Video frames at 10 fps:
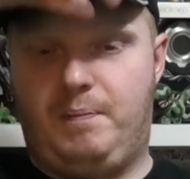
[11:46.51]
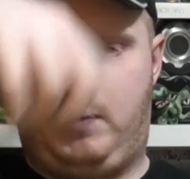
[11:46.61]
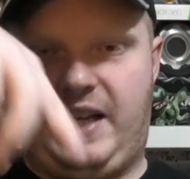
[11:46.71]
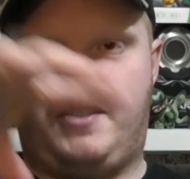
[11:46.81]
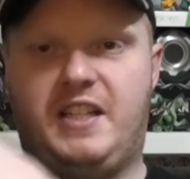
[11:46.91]

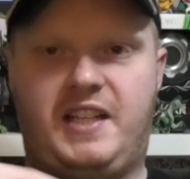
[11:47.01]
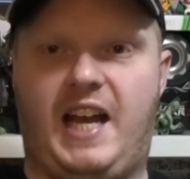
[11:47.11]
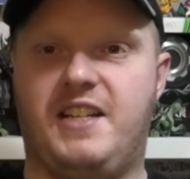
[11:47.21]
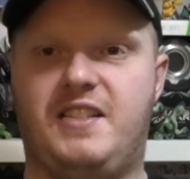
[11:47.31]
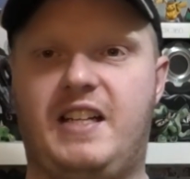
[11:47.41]
plastic
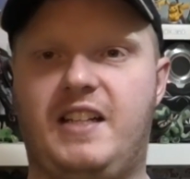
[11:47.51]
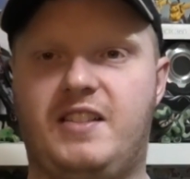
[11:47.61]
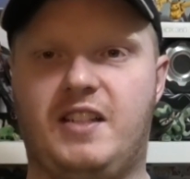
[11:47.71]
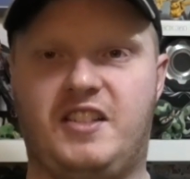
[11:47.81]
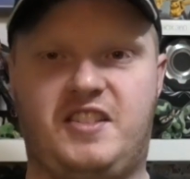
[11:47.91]
casing
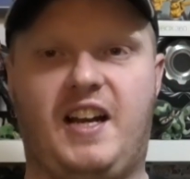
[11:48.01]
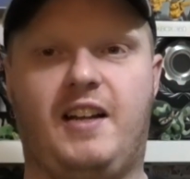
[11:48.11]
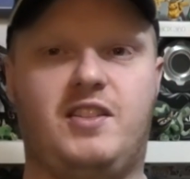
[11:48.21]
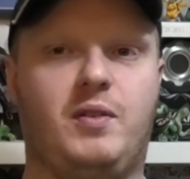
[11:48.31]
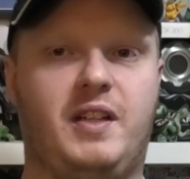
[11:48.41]
to
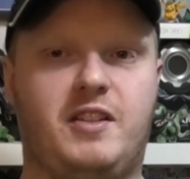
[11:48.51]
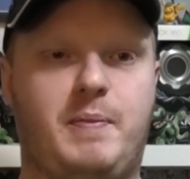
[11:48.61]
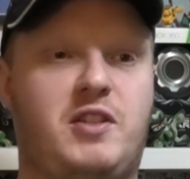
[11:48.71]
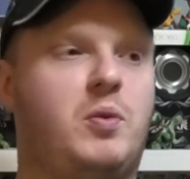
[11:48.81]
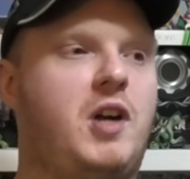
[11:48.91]
start doing
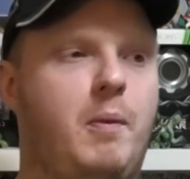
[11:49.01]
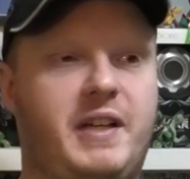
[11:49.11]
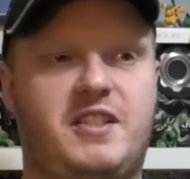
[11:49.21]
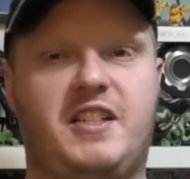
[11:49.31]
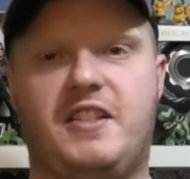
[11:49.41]
special
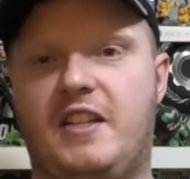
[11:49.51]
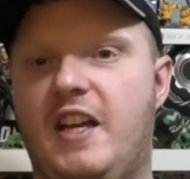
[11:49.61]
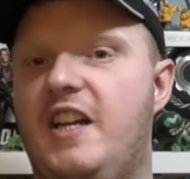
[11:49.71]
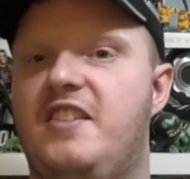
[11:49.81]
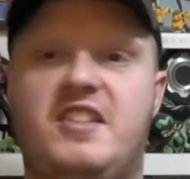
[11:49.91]
comics in
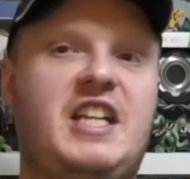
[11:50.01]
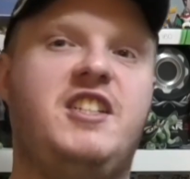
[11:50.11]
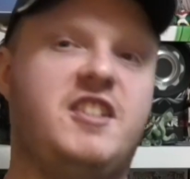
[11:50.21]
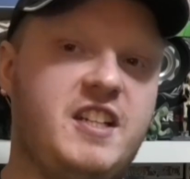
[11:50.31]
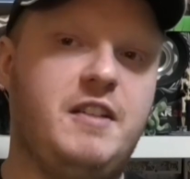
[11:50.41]

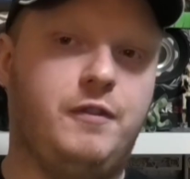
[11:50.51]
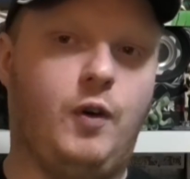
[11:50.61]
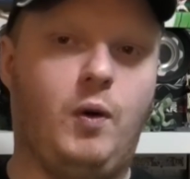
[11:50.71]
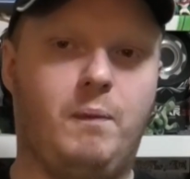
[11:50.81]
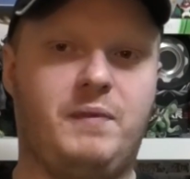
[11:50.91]
CGC
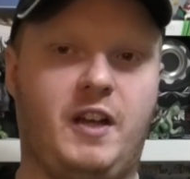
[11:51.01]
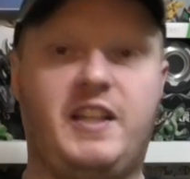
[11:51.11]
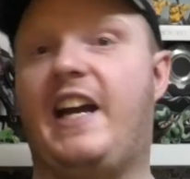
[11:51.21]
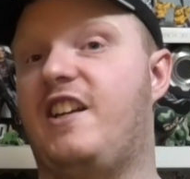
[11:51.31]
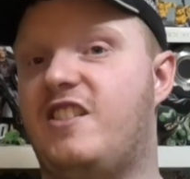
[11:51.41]
form,
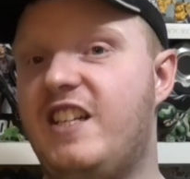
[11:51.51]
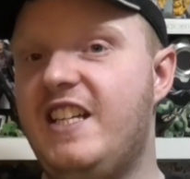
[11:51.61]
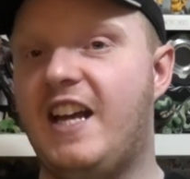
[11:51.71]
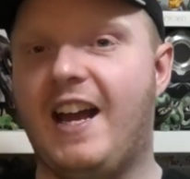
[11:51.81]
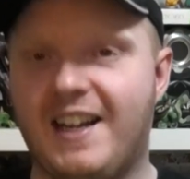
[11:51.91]

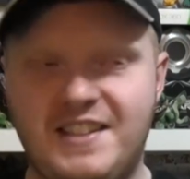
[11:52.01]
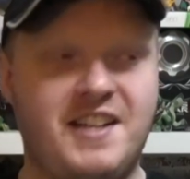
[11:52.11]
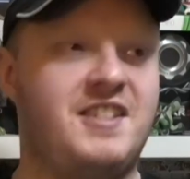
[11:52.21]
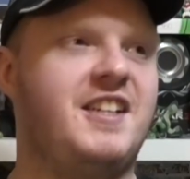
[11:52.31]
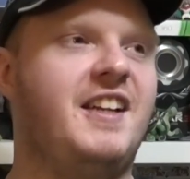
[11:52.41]
KHT
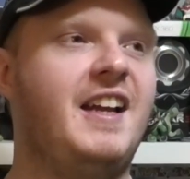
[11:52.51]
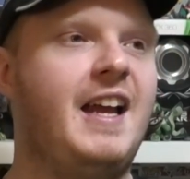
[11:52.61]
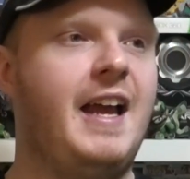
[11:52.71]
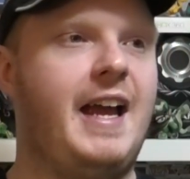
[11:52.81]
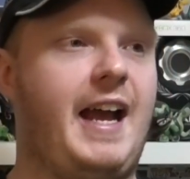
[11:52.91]
edition.
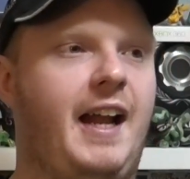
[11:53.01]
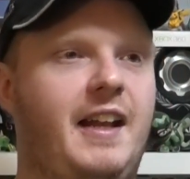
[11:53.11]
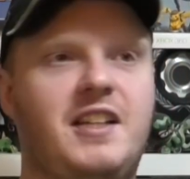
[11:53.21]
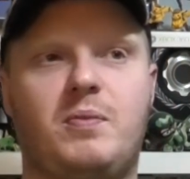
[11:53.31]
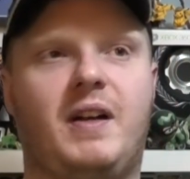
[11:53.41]

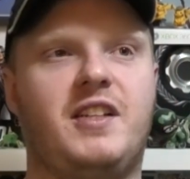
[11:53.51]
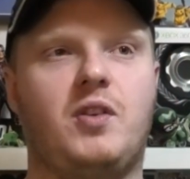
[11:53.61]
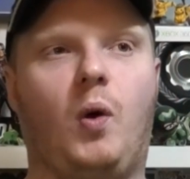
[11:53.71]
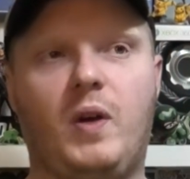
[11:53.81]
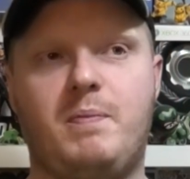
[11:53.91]
And this one has
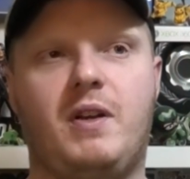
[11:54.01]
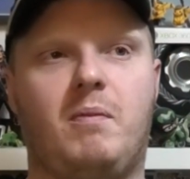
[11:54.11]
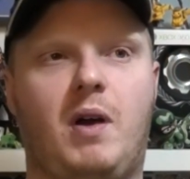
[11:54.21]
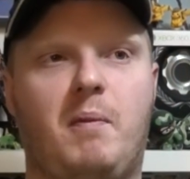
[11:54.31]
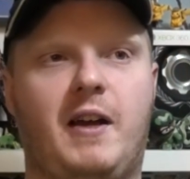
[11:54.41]
always been
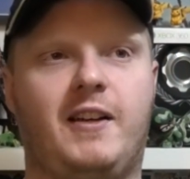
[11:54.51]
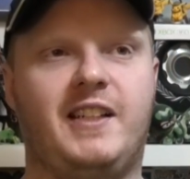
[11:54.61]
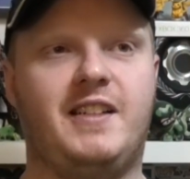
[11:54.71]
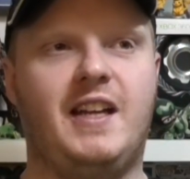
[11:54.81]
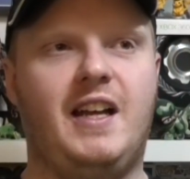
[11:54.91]
on my
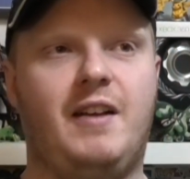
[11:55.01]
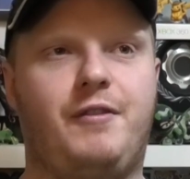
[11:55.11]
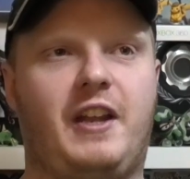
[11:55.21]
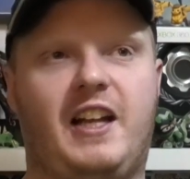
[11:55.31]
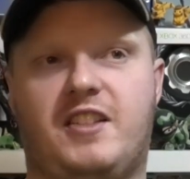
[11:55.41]
mind
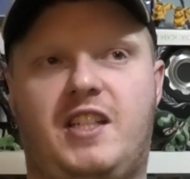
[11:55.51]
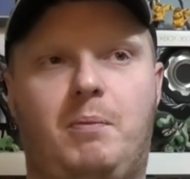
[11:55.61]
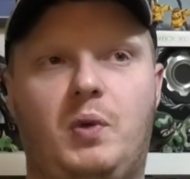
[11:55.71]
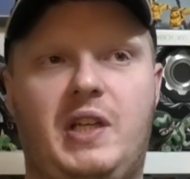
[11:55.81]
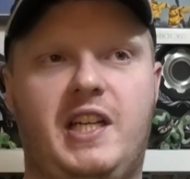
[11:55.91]
for the last
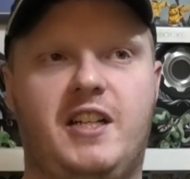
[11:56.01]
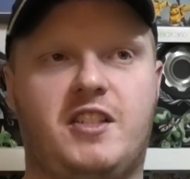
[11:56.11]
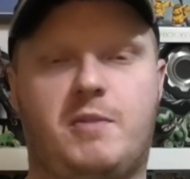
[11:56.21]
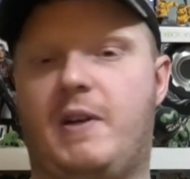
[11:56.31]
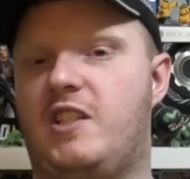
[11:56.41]
couple of years,
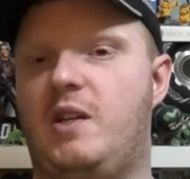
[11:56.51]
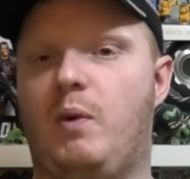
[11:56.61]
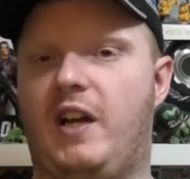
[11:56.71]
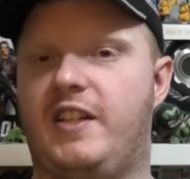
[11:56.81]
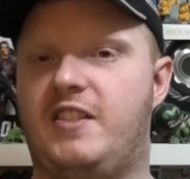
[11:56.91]
especially
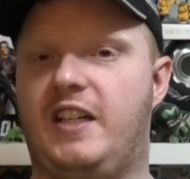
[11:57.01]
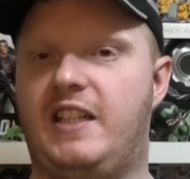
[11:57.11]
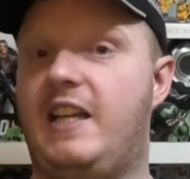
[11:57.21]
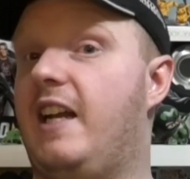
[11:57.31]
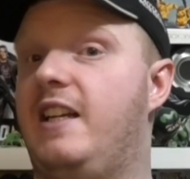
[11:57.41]
when I
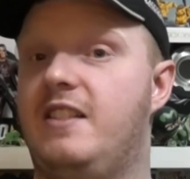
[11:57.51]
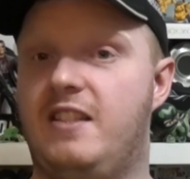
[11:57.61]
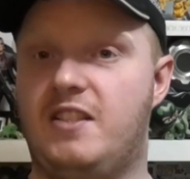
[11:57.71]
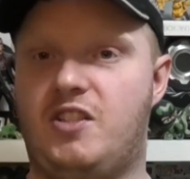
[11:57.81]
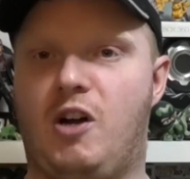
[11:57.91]
started getting into
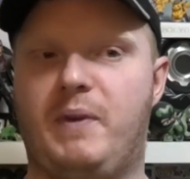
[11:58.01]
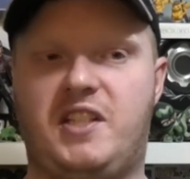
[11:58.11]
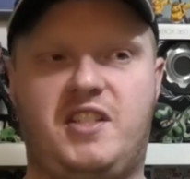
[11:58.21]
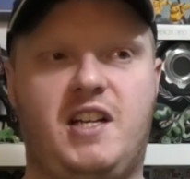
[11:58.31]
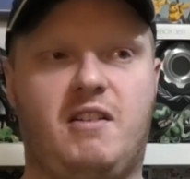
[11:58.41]
this comic
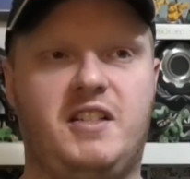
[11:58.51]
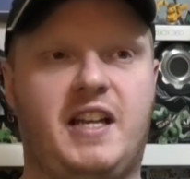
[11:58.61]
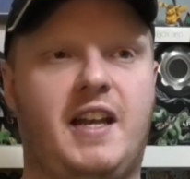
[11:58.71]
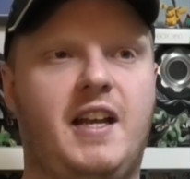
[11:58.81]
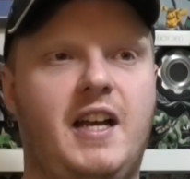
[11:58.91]
series
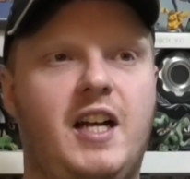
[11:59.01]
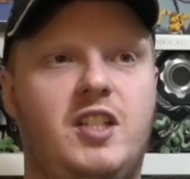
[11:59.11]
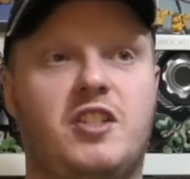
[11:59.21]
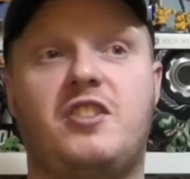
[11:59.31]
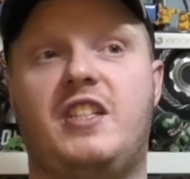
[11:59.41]
and
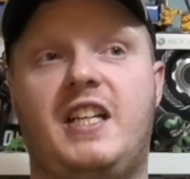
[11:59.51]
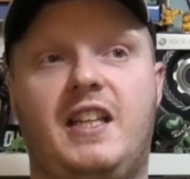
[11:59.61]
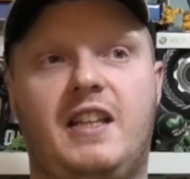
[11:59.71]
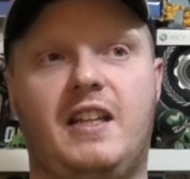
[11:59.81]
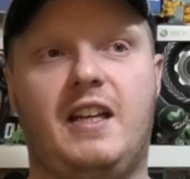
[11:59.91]
just
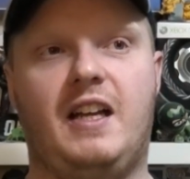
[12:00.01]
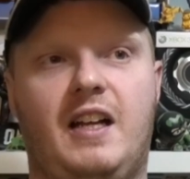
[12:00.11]
seeing...